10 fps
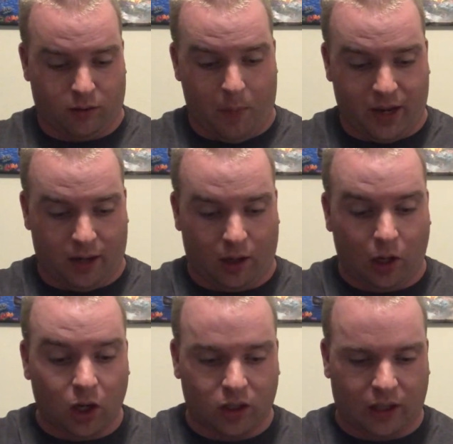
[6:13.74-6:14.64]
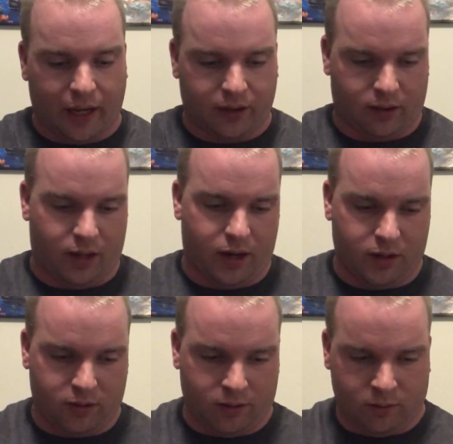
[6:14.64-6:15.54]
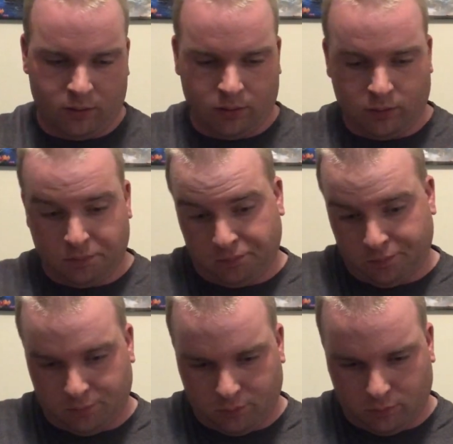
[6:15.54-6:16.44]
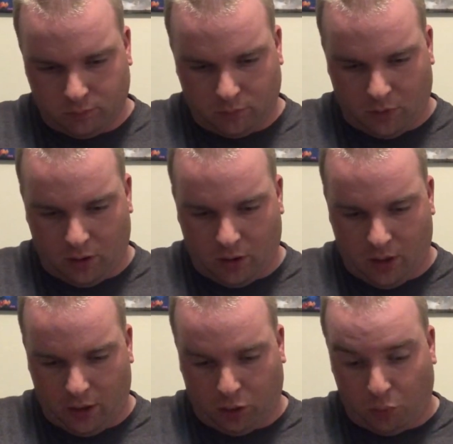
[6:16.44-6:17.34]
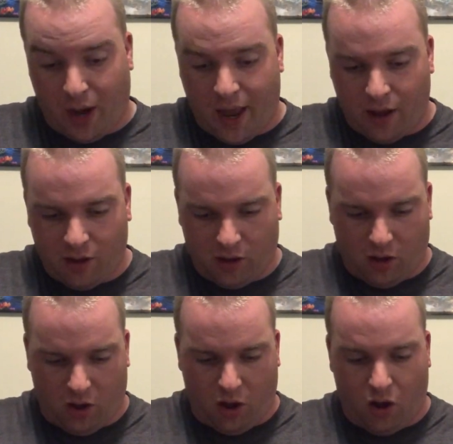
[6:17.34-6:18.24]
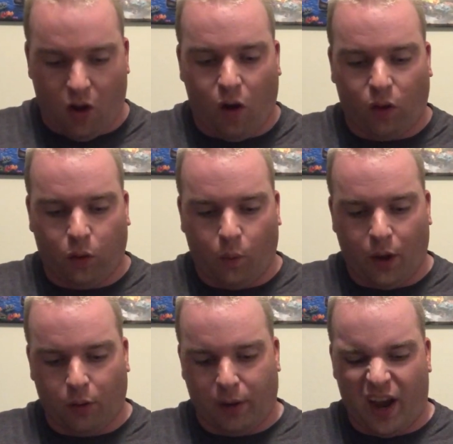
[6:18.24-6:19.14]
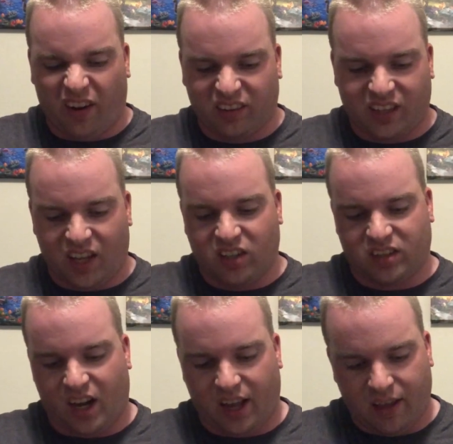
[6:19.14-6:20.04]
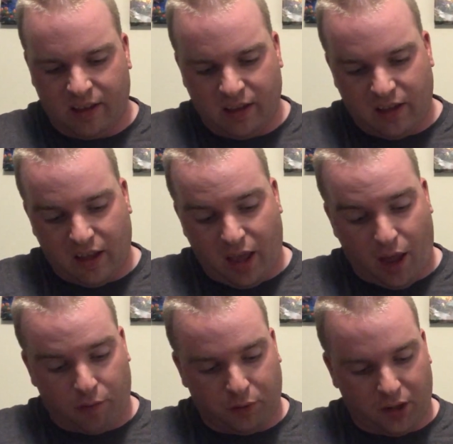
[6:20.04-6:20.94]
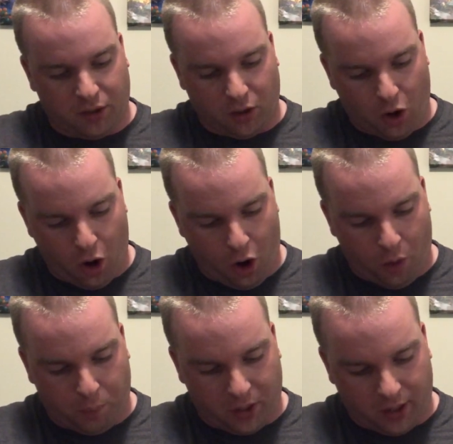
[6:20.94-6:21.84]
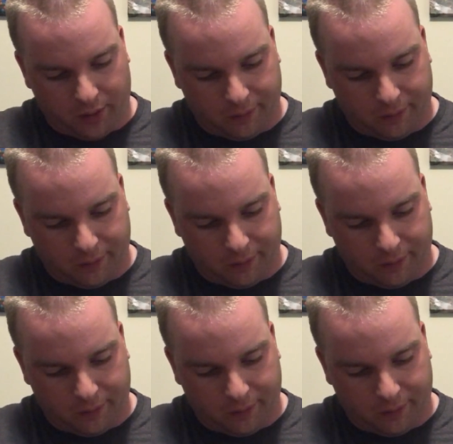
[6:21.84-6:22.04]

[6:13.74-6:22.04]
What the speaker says: make it look like there's the thread all the way around instead of just kind of every other opening.